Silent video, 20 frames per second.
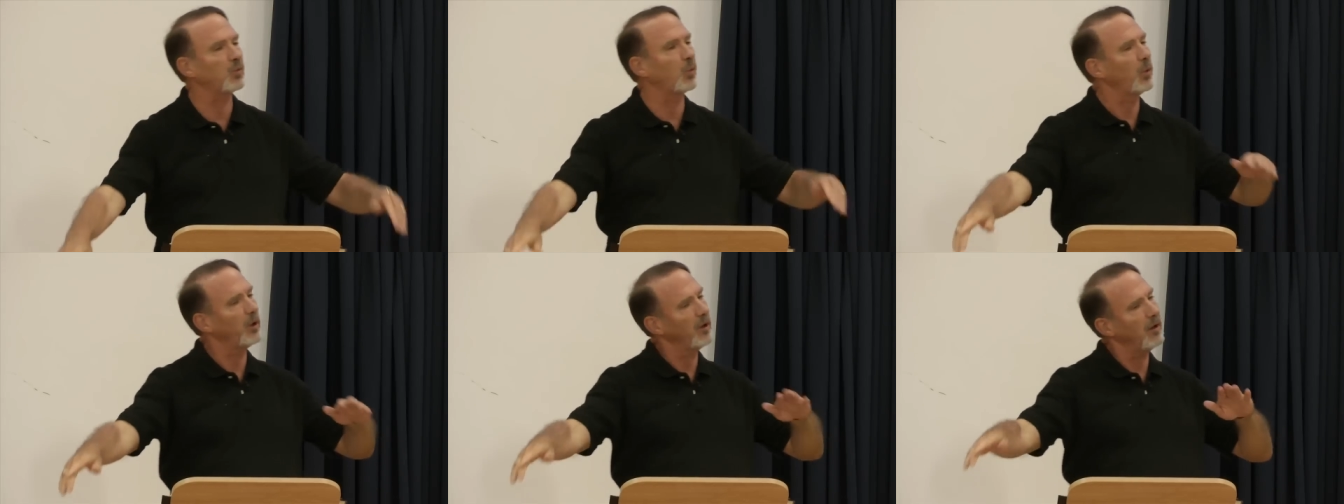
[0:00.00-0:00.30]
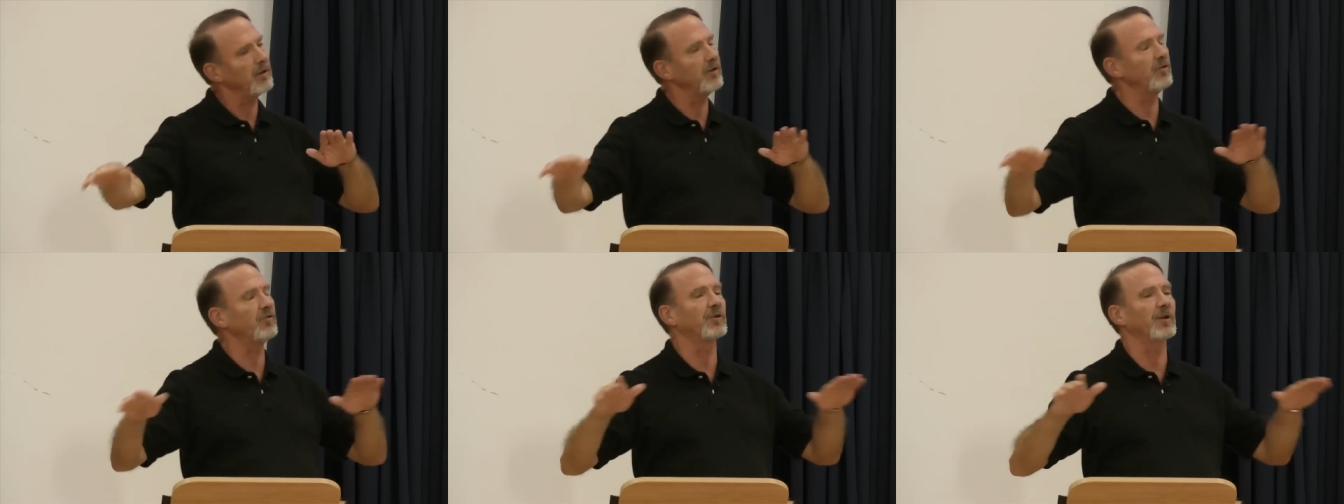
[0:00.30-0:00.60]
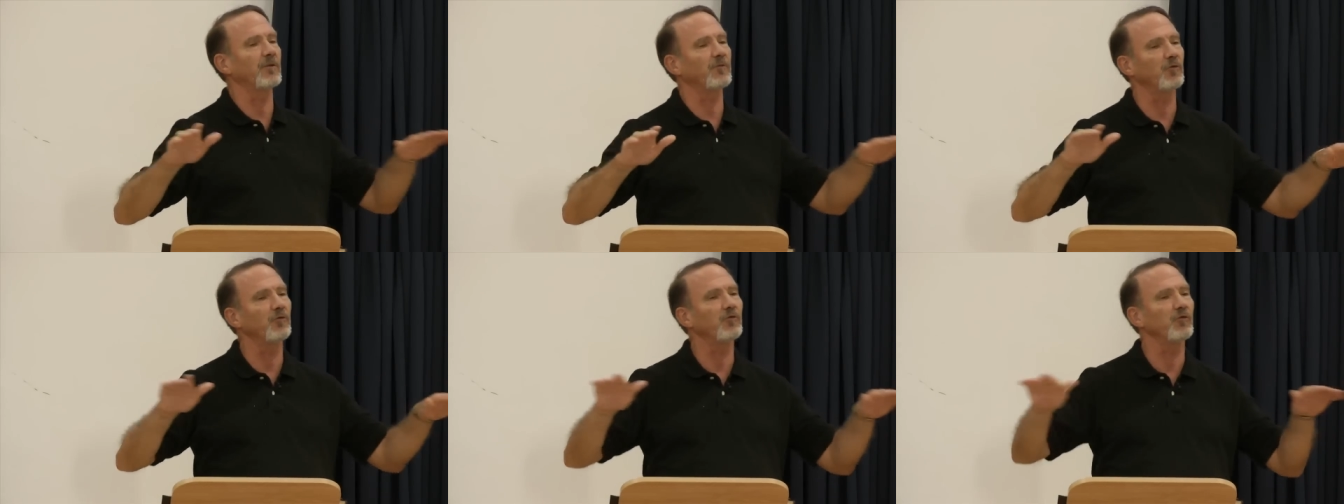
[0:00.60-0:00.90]
will is
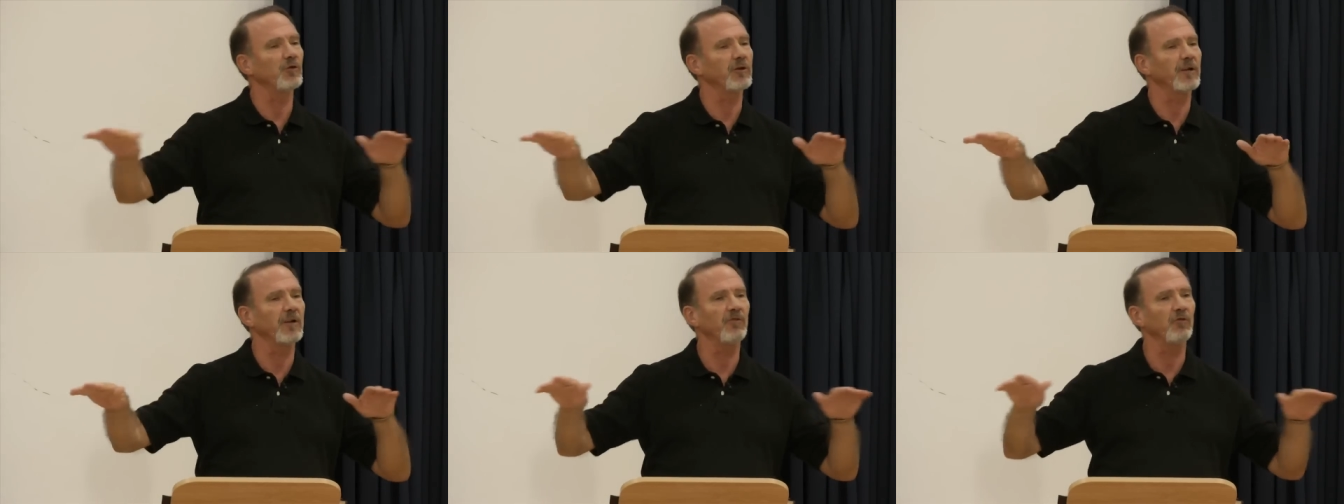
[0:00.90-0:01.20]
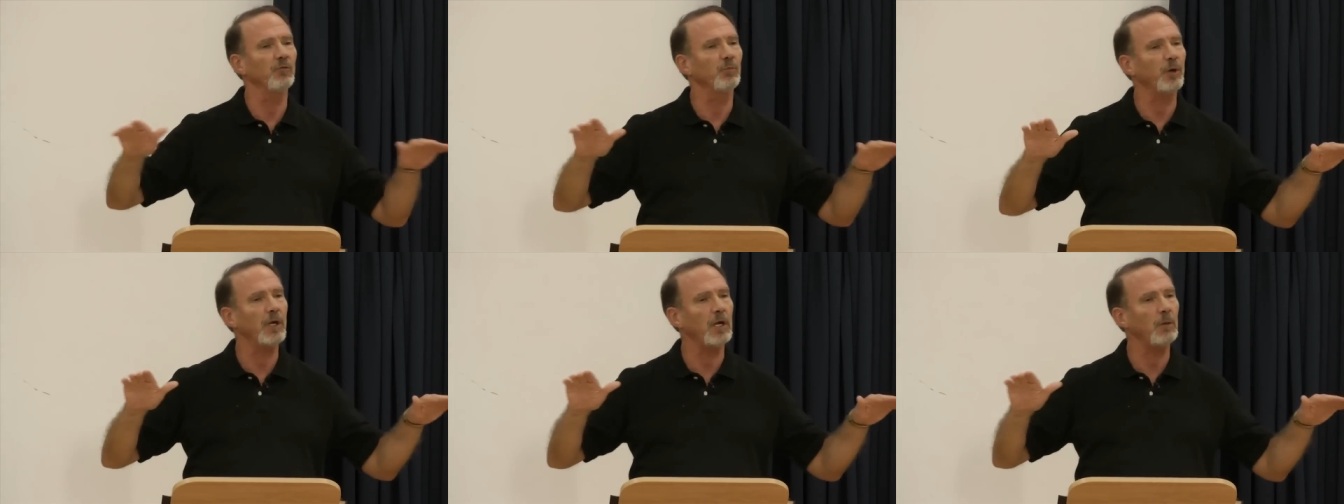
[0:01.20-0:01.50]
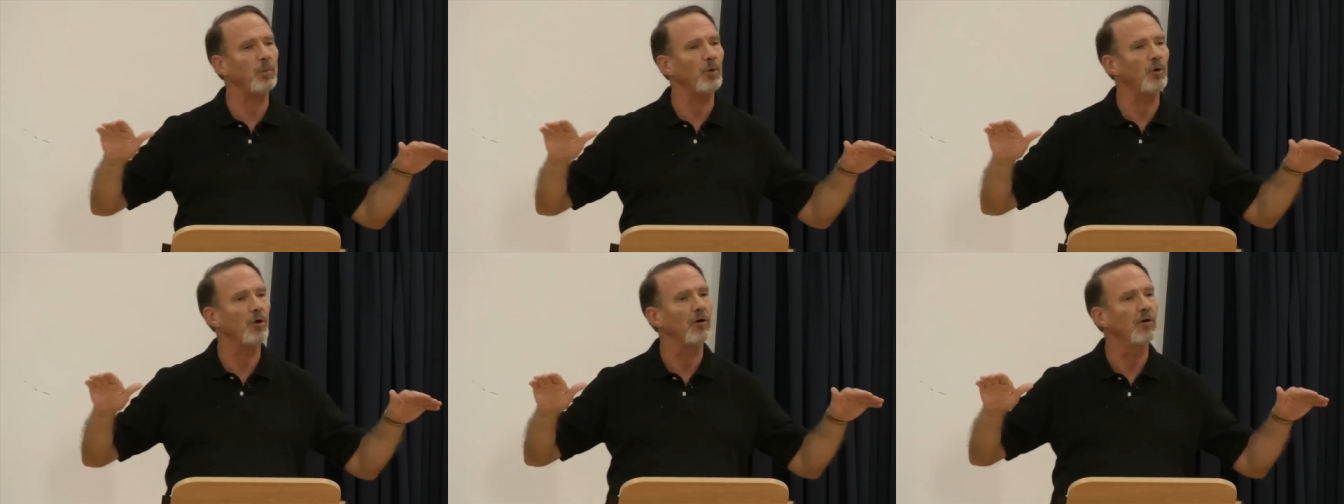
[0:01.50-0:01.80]
different for different
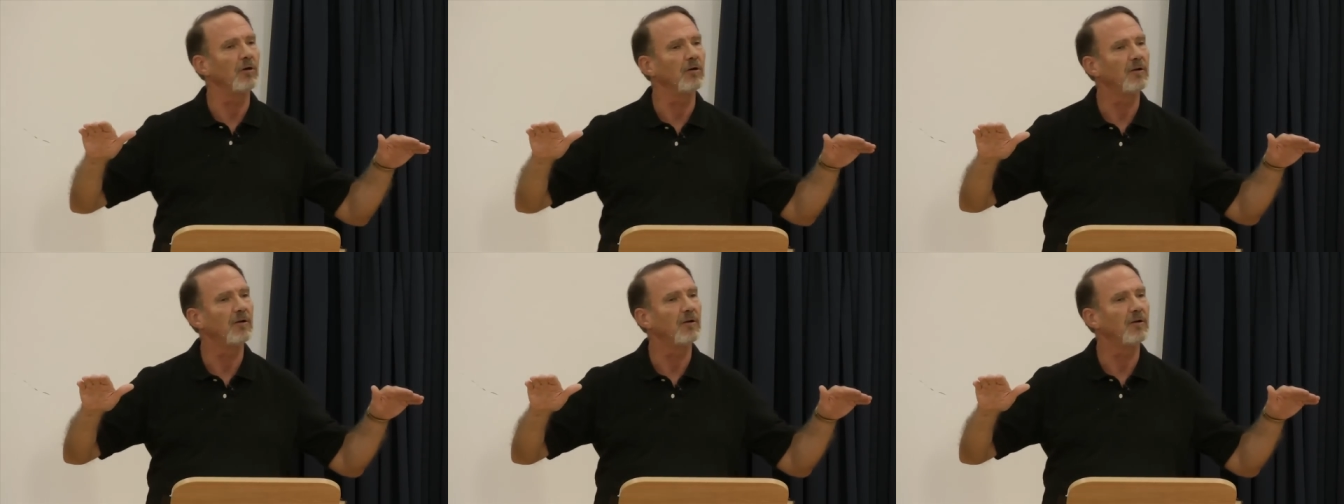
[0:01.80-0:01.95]
people.